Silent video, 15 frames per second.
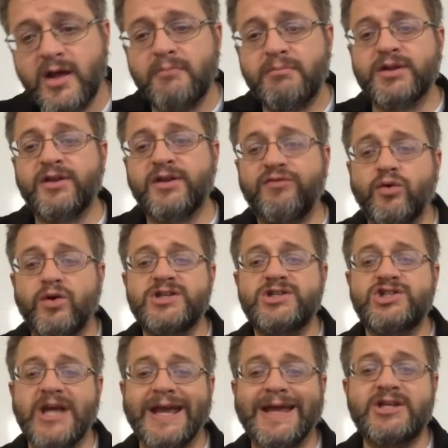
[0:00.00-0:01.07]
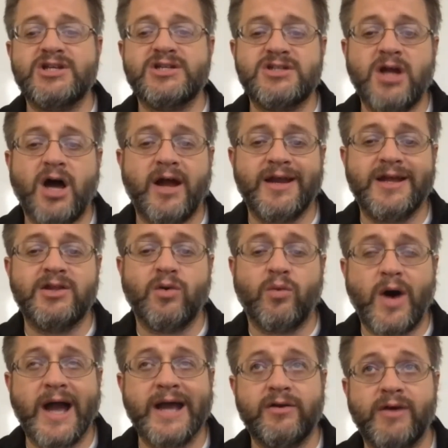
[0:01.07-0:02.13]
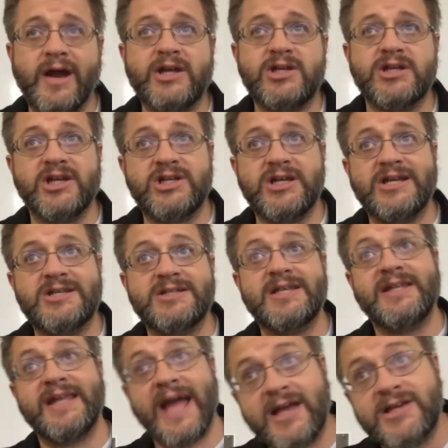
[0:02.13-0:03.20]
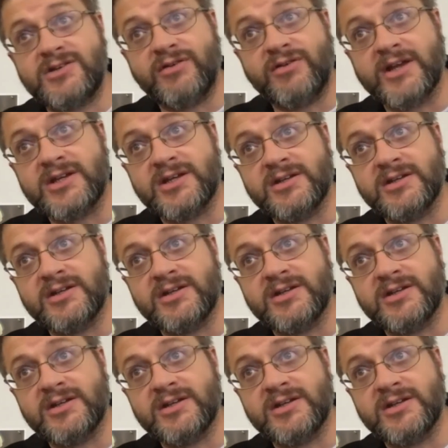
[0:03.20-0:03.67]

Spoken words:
But the force changes not in the y direction, it changes in the x direction.